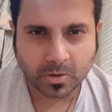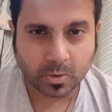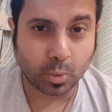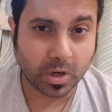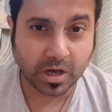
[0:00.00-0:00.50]

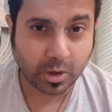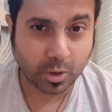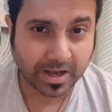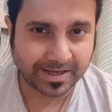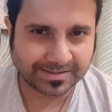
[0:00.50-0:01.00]
Well, hello
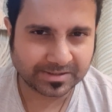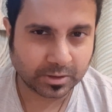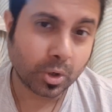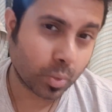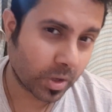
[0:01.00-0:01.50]
guys,
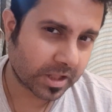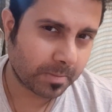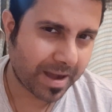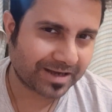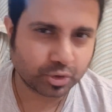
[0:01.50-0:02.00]
welcome
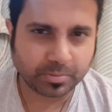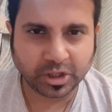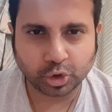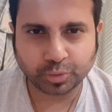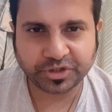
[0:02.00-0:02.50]
back to my
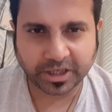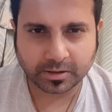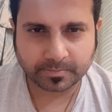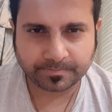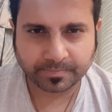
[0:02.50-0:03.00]
YouTube channel.
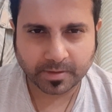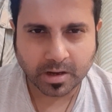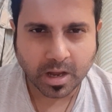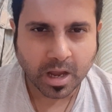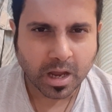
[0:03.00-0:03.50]

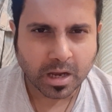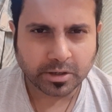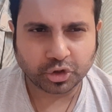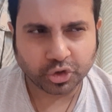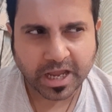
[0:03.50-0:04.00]
Now,
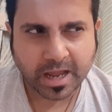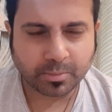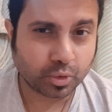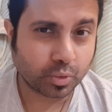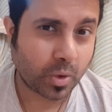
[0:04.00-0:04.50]
today I'm
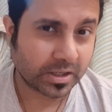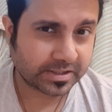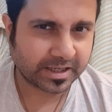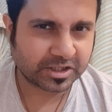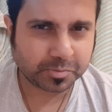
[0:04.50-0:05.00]
going to once
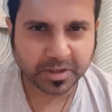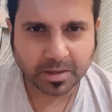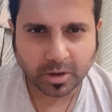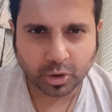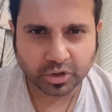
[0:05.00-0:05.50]
again speak
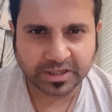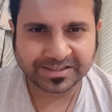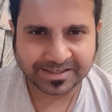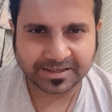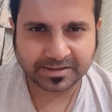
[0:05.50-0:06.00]
about an
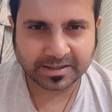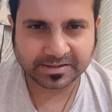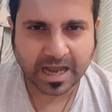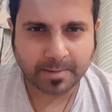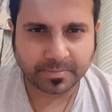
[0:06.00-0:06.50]
incident that has
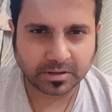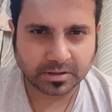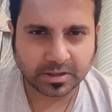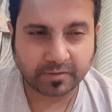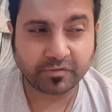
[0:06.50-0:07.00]
happened
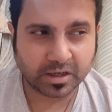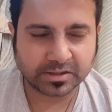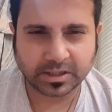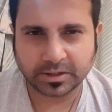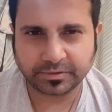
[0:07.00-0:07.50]
in
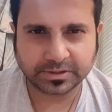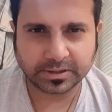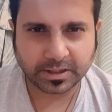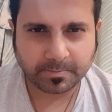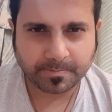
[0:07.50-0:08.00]
Afghanistan
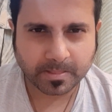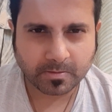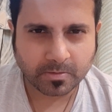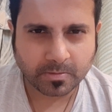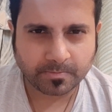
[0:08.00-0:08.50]
recently.
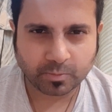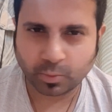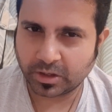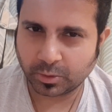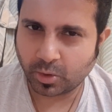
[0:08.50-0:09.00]

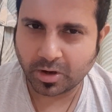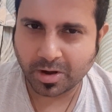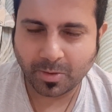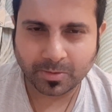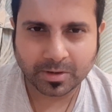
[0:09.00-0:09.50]
Well, you all
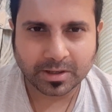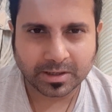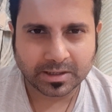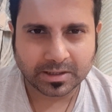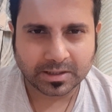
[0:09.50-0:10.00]
know.
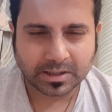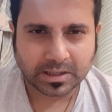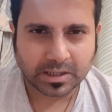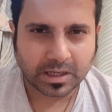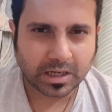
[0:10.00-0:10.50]

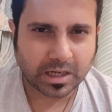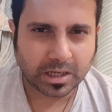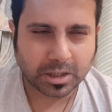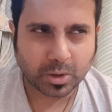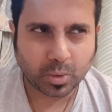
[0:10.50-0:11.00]
Uh,
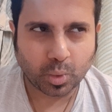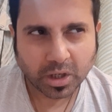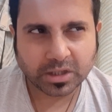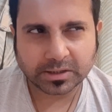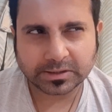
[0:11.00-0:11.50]

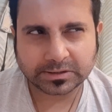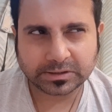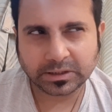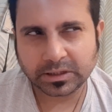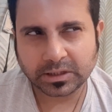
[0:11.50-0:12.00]
what does
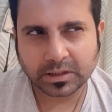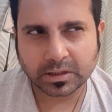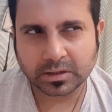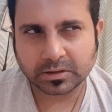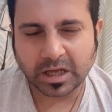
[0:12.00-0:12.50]
the
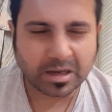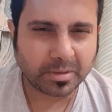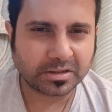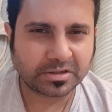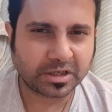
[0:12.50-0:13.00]

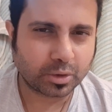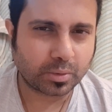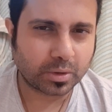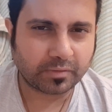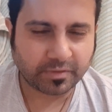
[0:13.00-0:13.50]
Taliban
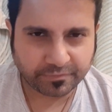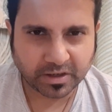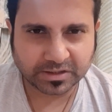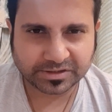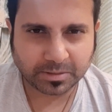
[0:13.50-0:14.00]
takeover of
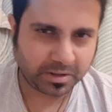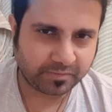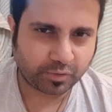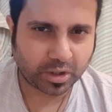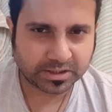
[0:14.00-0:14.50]
Afghanistan mean
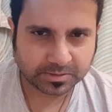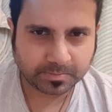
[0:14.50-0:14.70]
for us?